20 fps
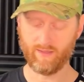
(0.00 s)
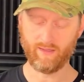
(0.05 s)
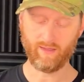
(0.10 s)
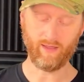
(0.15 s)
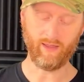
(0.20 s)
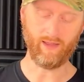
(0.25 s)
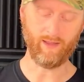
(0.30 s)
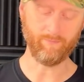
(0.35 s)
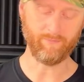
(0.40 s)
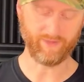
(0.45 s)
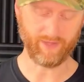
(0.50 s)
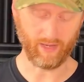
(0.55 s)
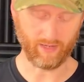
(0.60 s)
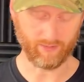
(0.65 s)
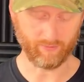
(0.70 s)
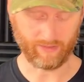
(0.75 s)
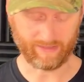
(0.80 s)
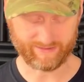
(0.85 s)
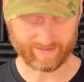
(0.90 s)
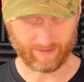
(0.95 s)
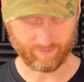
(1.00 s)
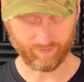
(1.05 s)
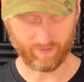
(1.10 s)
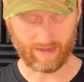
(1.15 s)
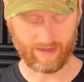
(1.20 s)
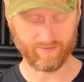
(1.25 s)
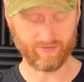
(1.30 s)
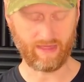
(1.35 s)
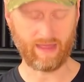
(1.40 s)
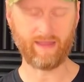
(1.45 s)
The only way to get
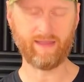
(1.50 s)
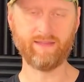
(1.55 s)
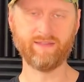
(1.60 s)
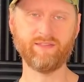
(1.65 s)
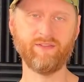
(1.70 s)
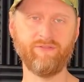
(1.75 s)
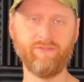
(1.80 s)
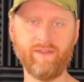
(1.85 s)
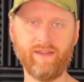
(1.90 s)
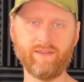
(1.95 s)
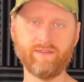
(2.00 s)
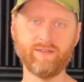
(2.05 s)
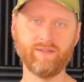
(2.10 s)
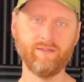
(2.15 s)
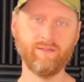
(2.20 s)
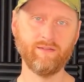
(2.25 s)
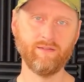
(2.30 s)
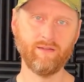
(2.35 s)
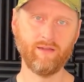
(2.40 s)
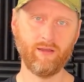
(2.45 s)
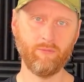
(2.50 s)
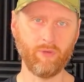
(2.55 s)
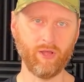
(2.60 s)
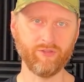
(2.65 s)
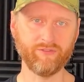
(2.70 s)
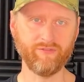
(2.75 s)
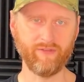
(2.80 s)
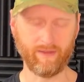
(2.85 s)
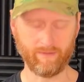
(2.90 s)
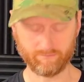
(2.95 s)
around that is to fit a
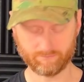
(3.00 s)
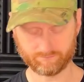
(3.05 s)
Mosfet.